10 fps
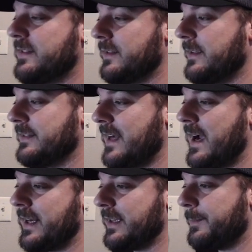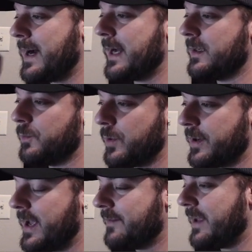of design at the bottom where
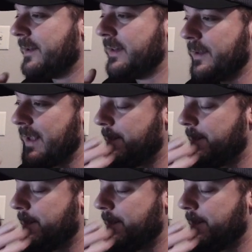you have that that